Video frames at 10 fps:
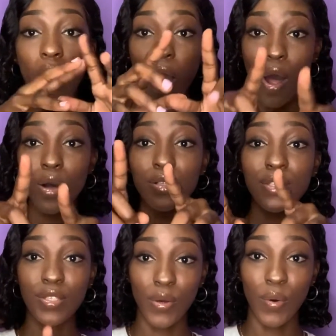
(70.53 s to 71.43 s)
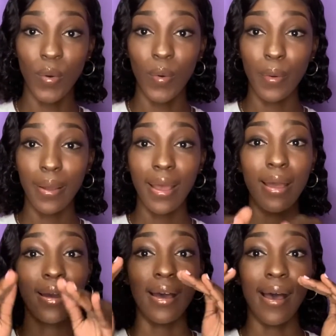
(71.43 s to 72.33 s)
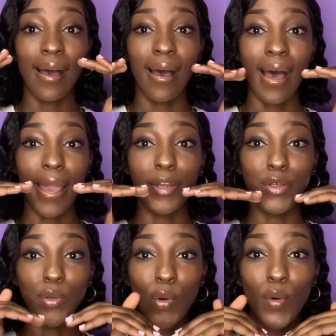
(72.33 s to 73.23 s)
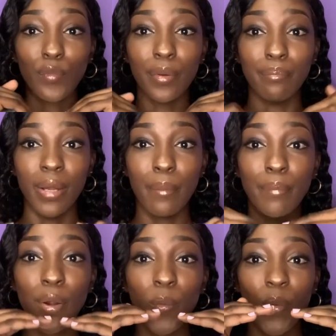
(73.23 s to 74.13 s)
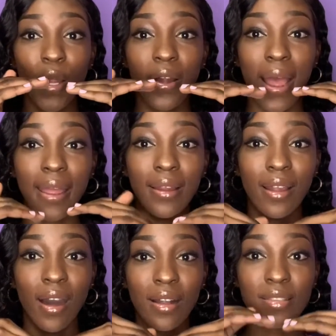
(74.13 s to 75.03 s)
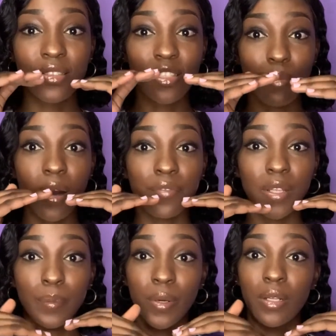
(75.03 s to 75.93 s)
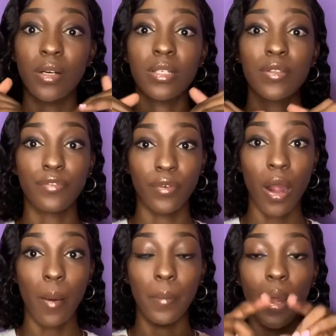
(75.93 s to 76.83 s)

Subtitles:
Also, I don't remember where I got some of the products from.